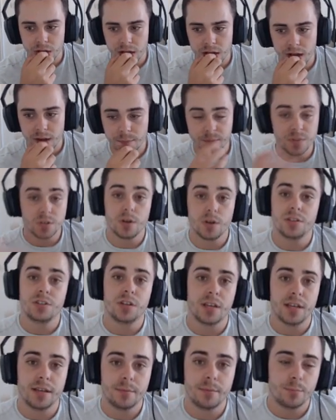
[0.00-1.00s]
Um, so I
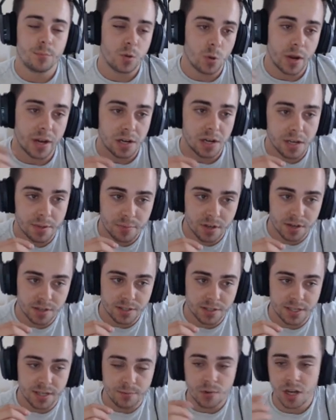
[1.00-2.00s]
took it quickly
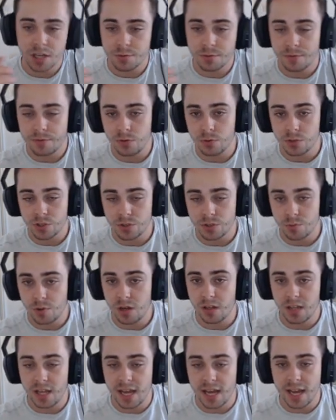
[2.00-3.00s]
because it works with Lord as
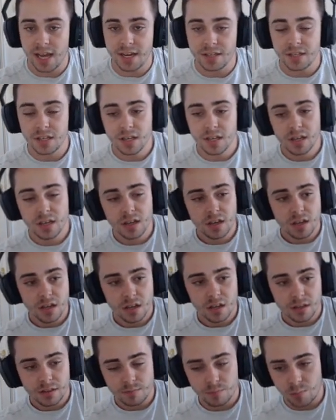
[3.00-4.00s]
well, and
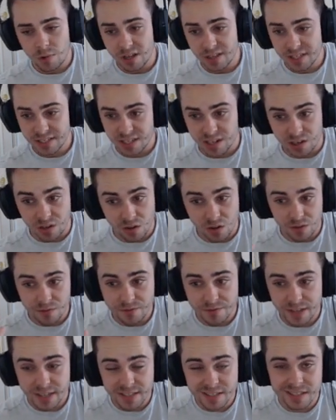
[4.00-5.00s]
while there's a lot of
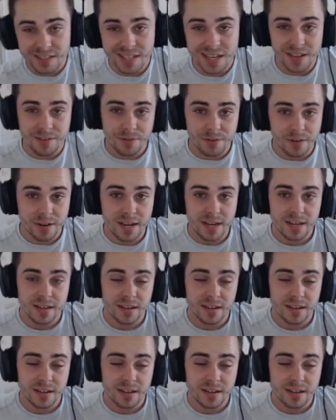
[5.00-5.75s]
things in tier 3,